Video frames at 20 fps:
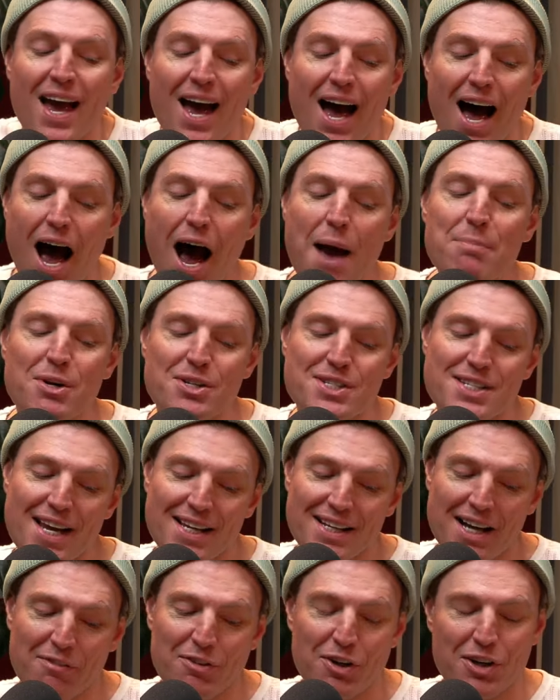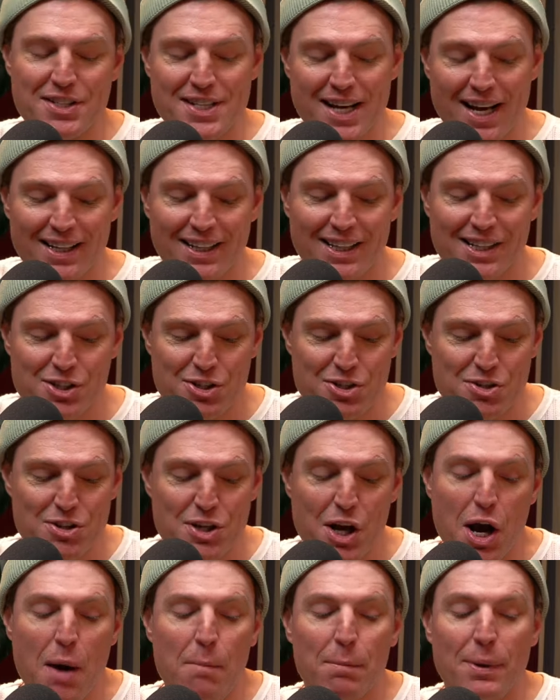I'm not saying I've got daddy issues,
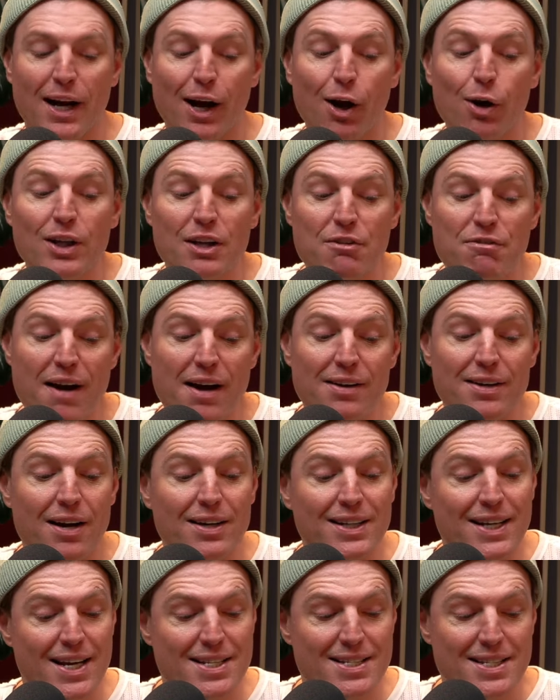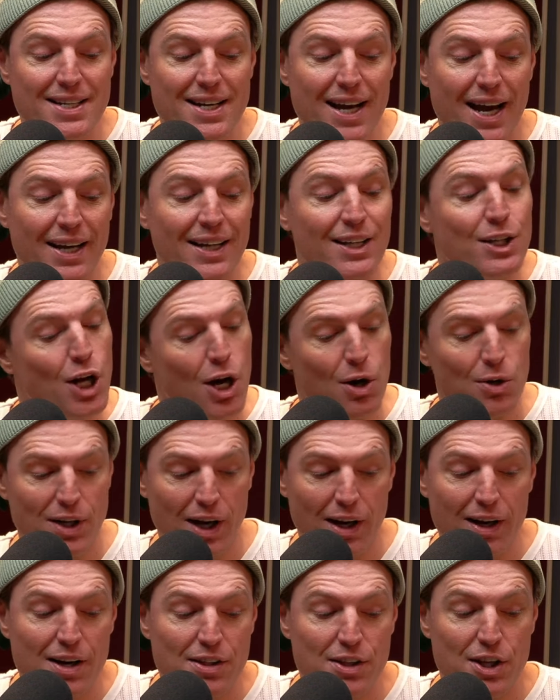but I only found out yesterday in
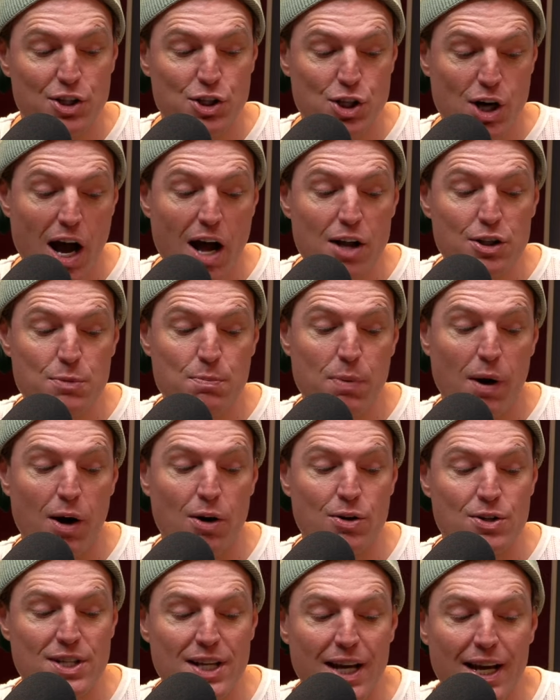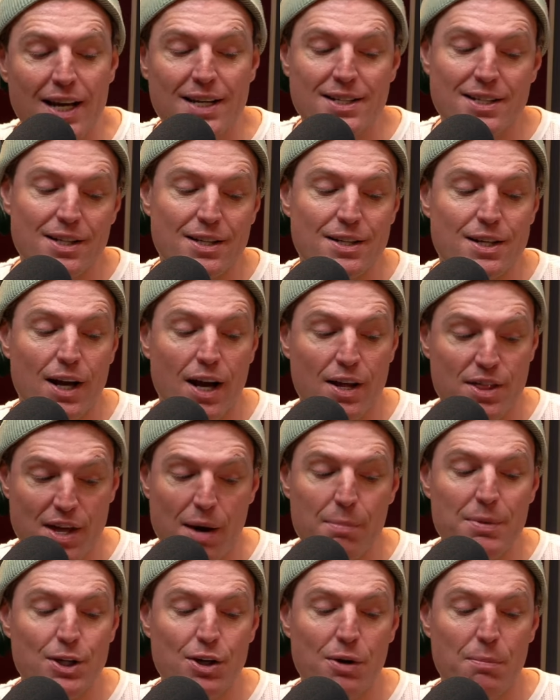yoga that child's pose isn't a thumb
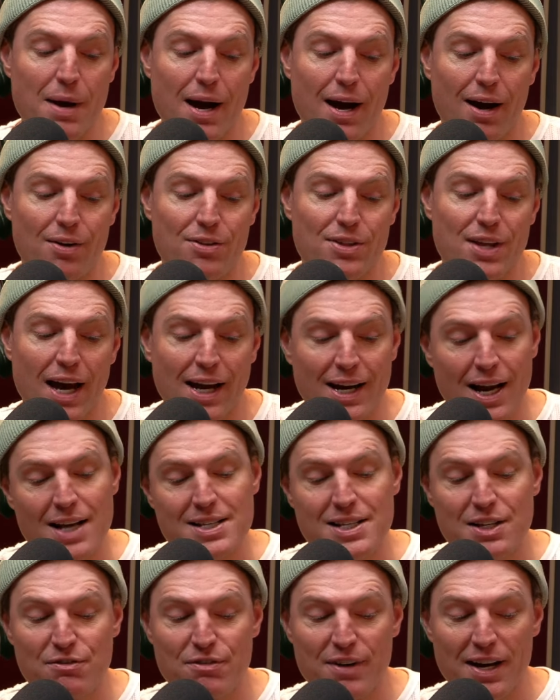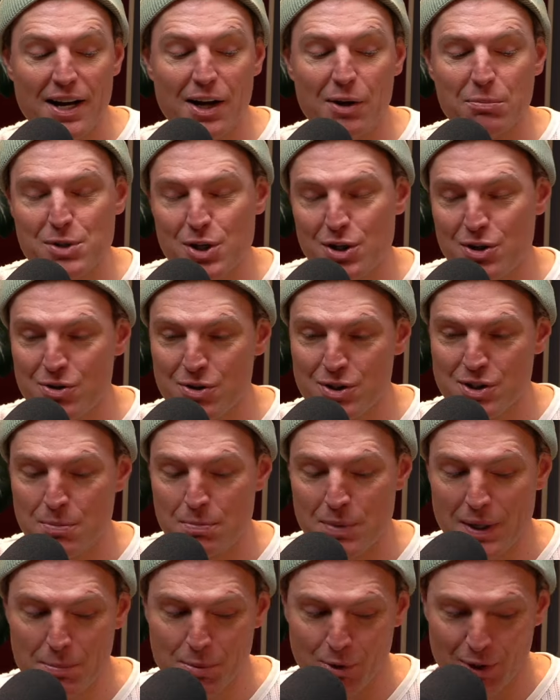in your mouth and asking for help to use the
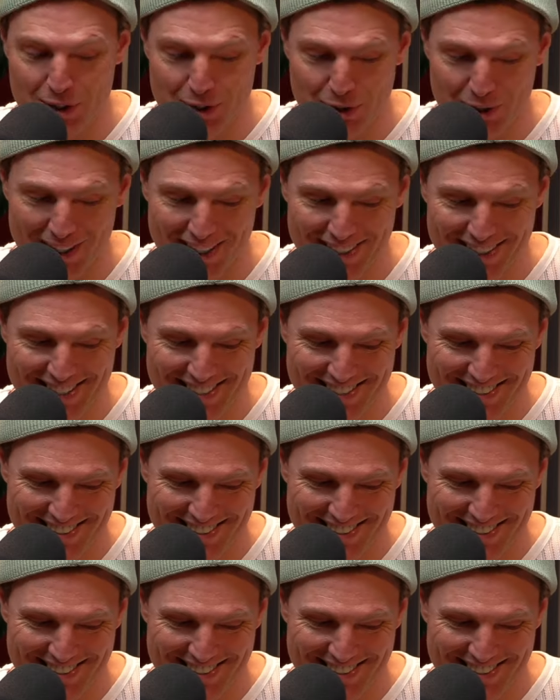big boy toilet.